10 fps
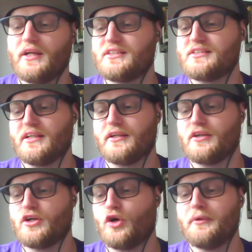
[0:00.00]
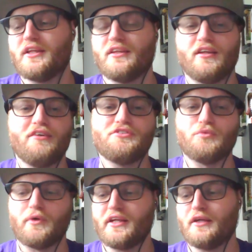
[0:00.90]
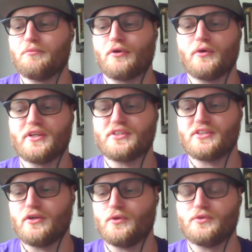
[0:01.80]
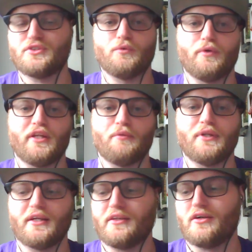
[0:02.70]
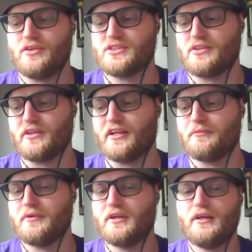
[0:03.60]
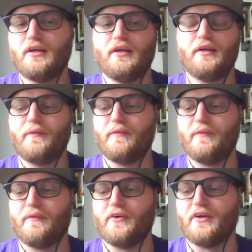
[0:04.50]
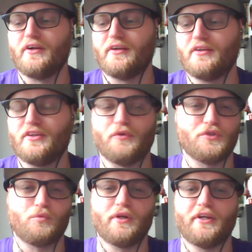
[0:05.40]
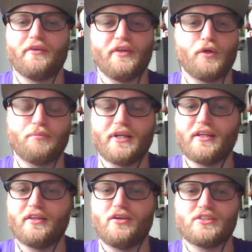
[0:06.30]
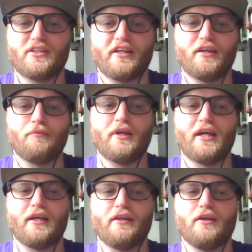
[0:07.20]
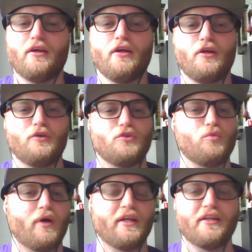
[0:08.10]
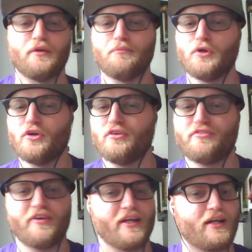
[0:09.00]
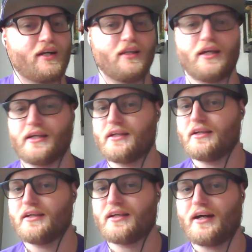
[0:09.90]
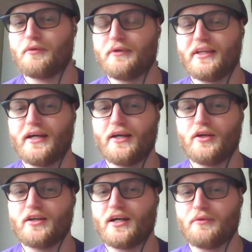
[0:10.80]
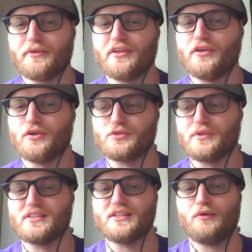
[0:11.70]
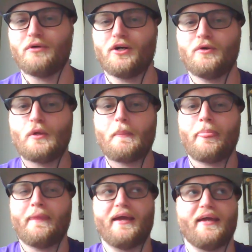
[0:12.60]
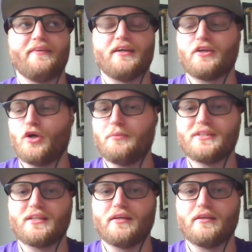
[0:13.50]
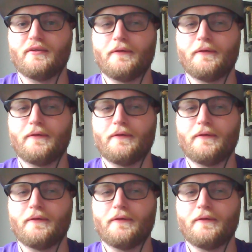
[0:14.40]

said Kobe loved when he broke his nose when they played in the All-Star game. There was one year they were playing in the All-Star game, and Dwayne did a move and kind of like got him in the nose with his elbow, and then Kobe said,